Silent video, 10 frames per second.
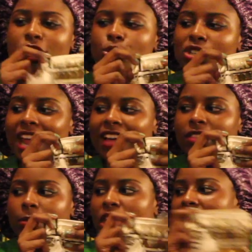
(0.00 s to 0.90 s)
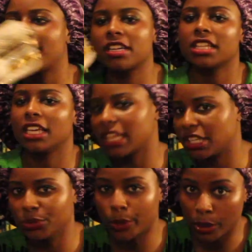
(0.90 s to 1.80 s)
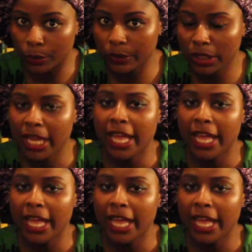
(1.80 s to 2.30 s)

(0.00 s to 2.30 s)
you should have them on everything that you own.